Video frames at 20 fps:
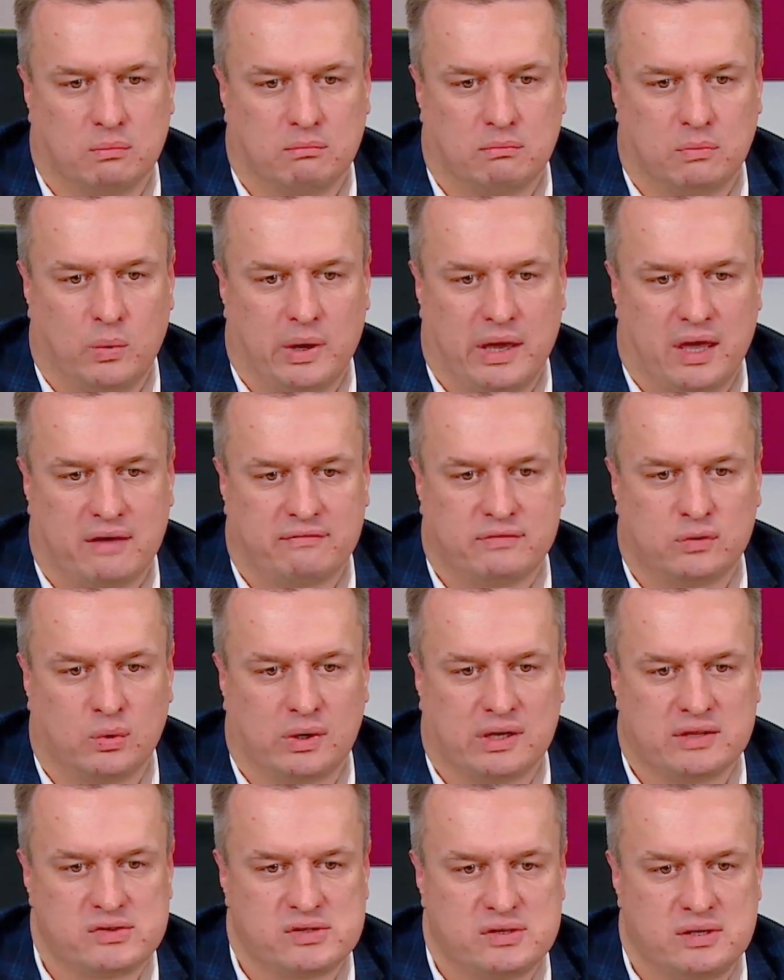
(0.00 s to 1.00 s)
we have to
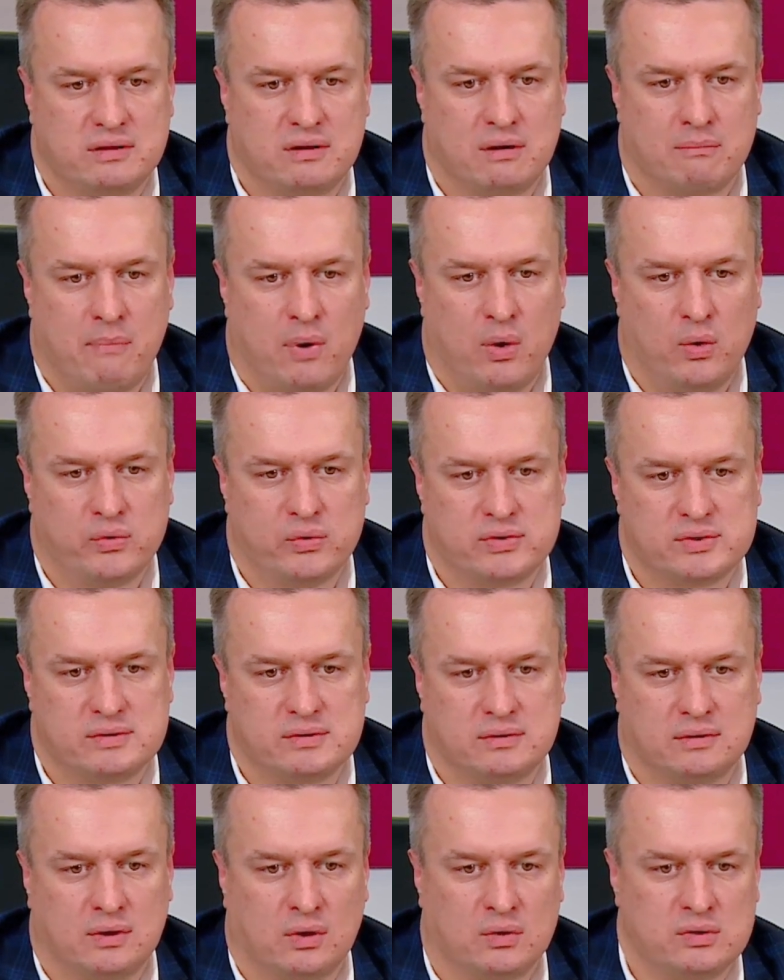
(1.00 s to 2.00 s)
consider both
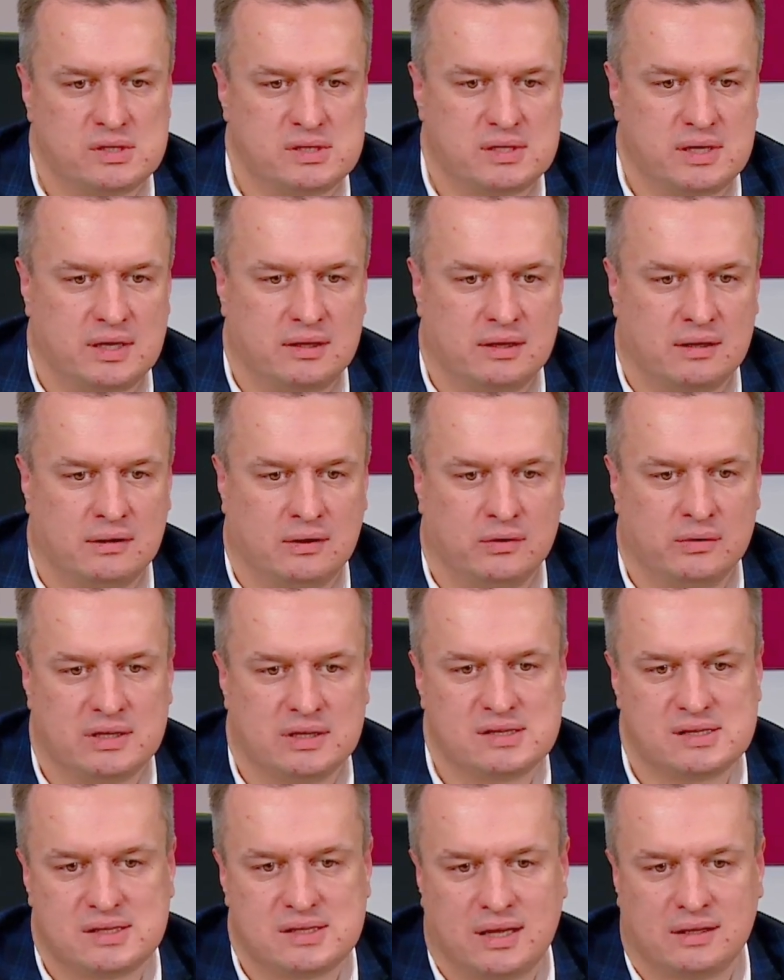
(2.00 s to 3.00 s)
non-standalone
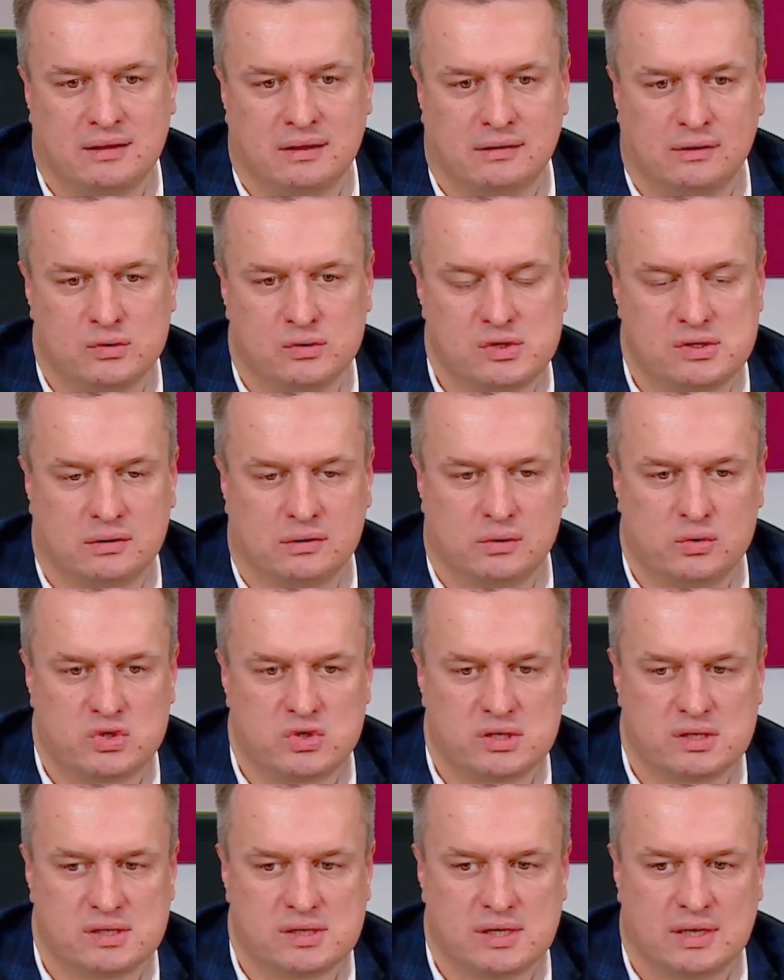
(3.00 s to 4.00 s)
and standalone
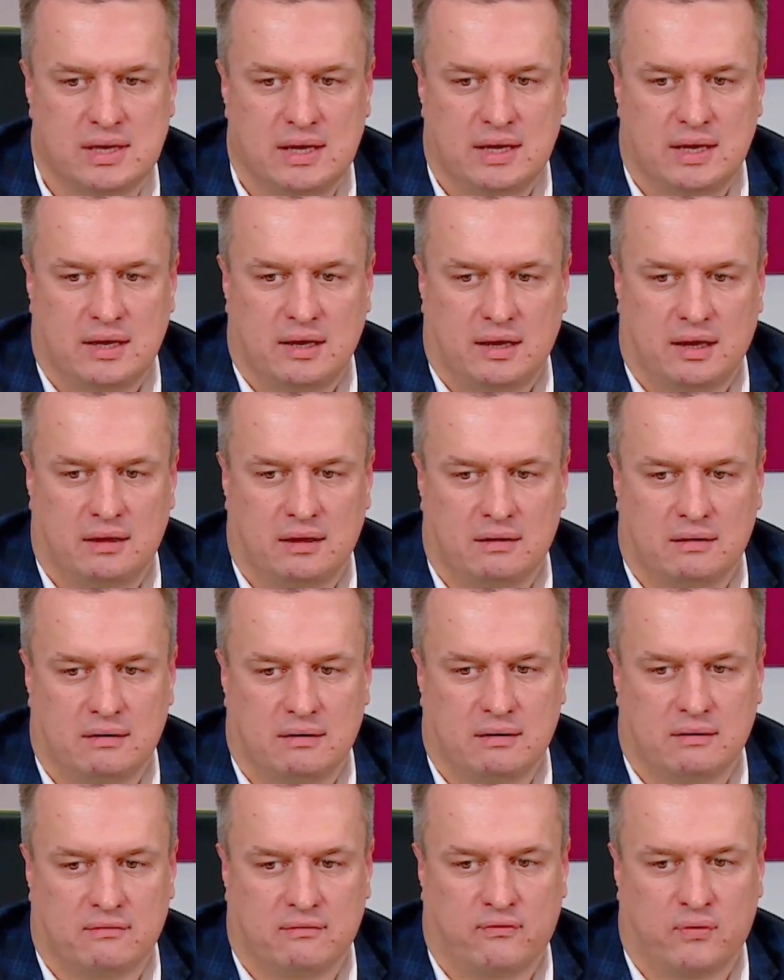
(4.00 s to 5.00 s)
solutions and
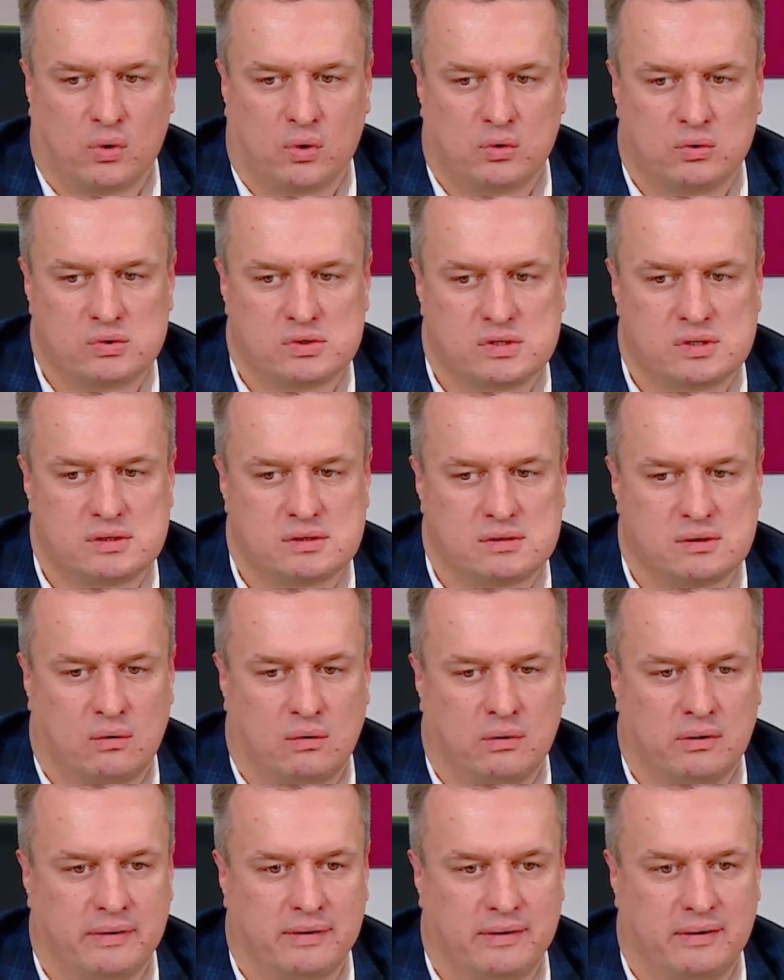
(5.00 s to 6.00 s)
focus
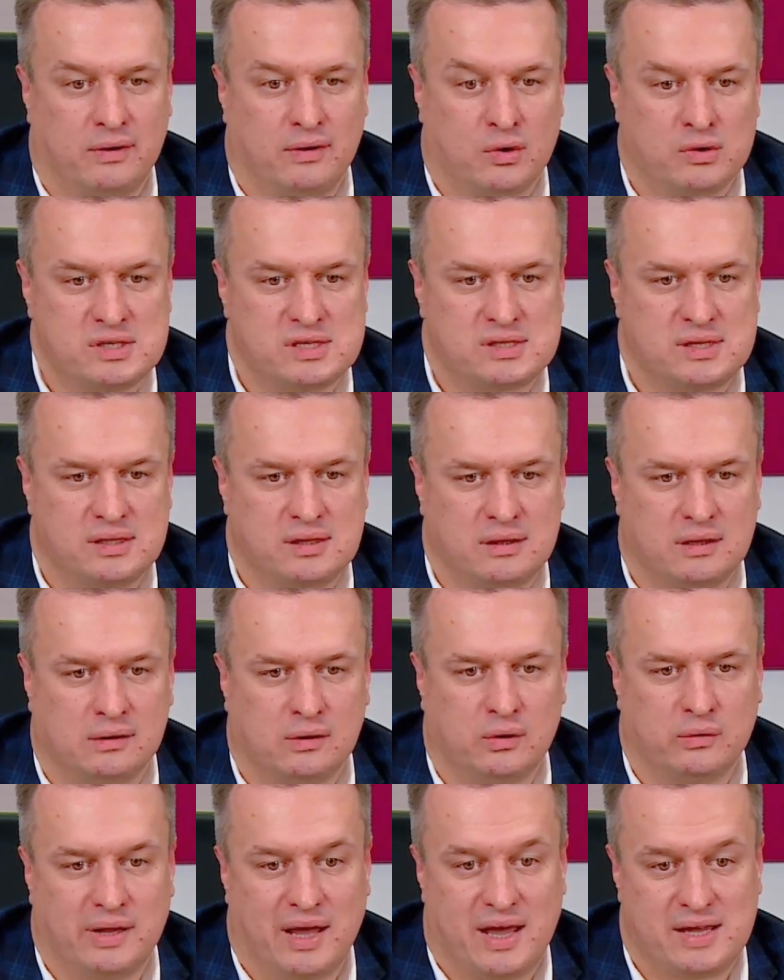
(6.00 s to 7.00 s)
on
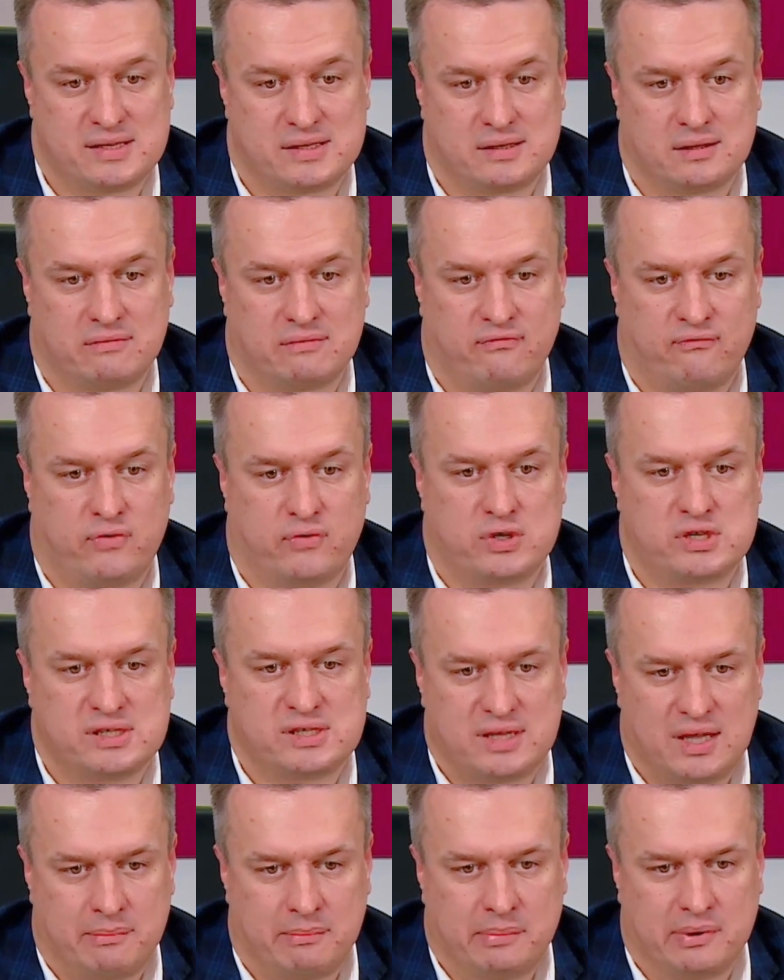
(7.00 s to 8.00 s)
non-standalone as a first
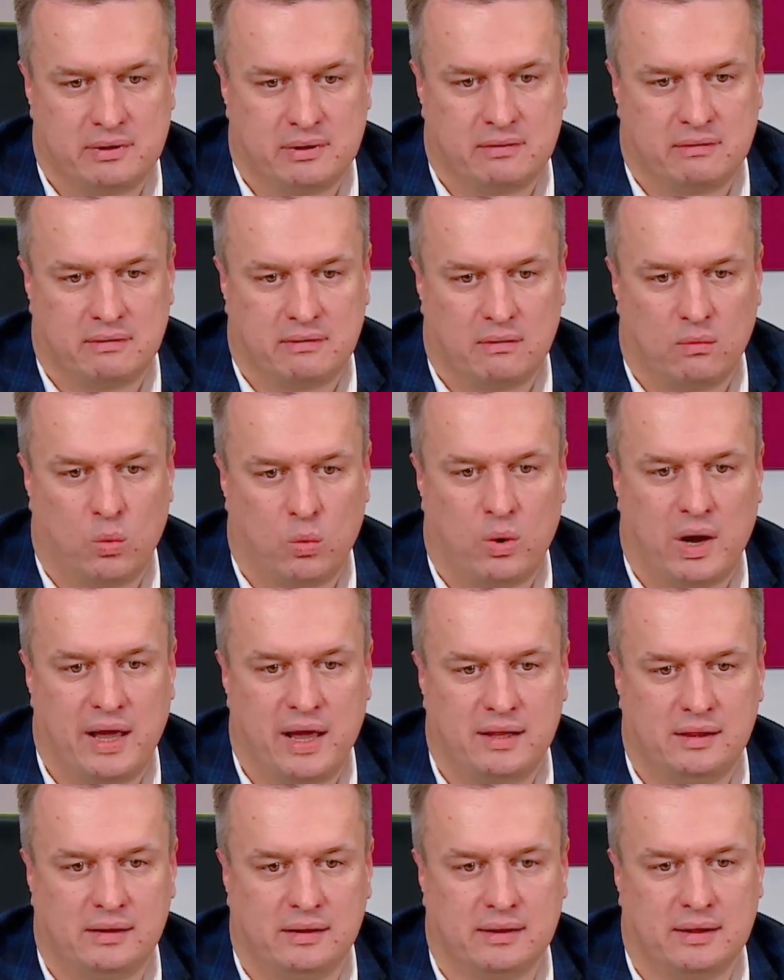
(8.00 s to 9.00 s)
step
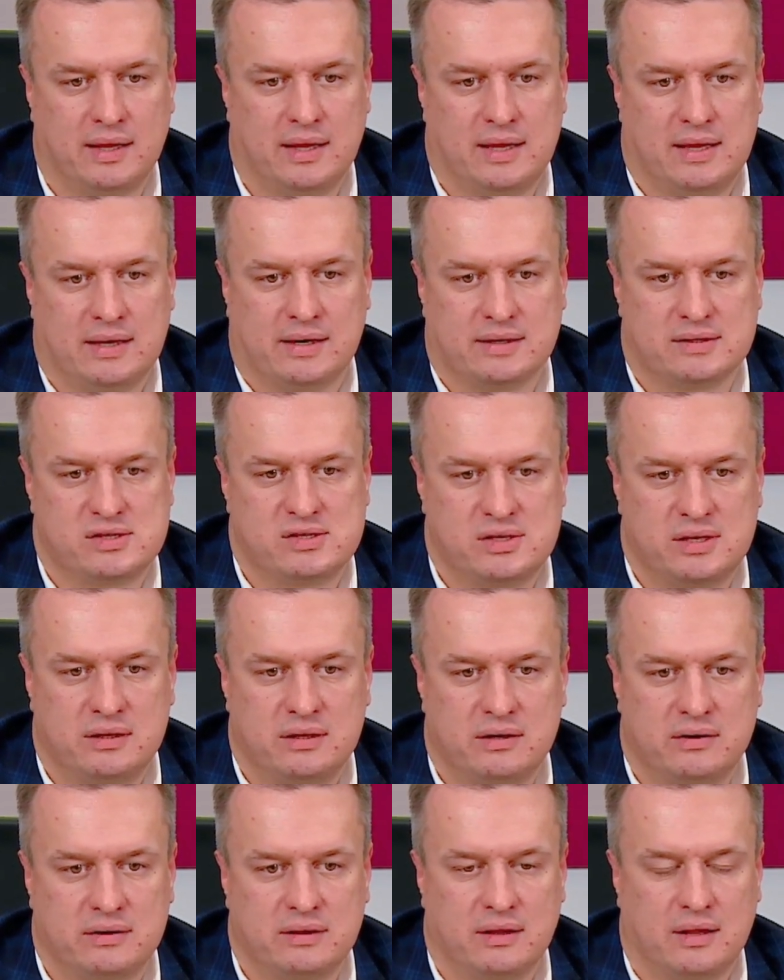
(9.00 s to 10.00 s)
while
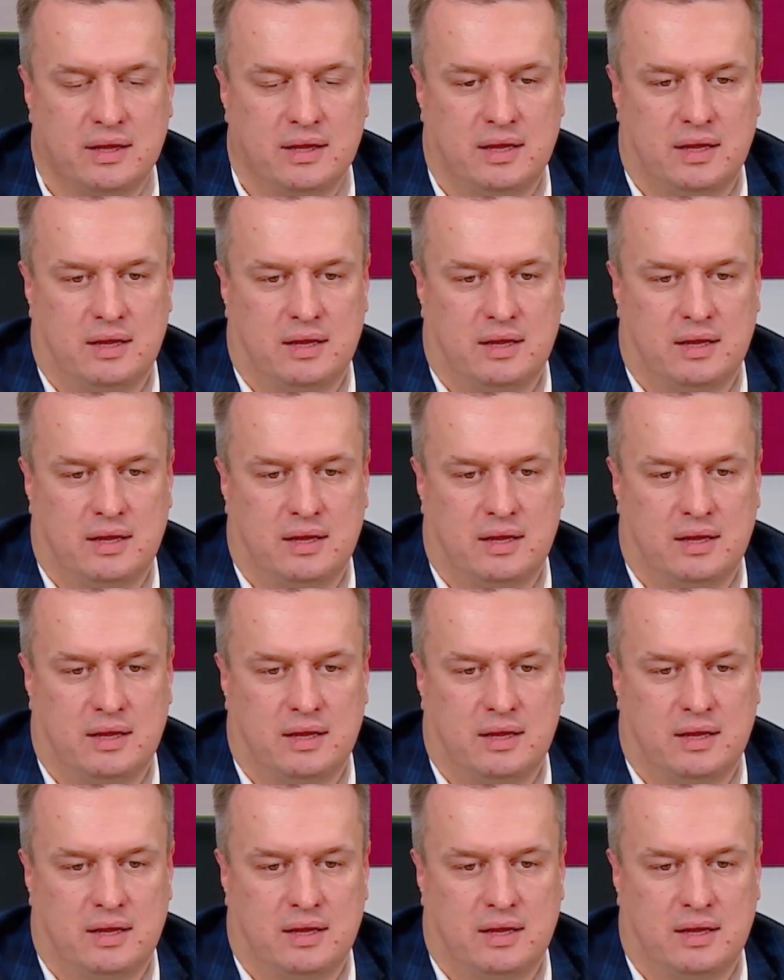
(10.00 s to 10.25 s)
considering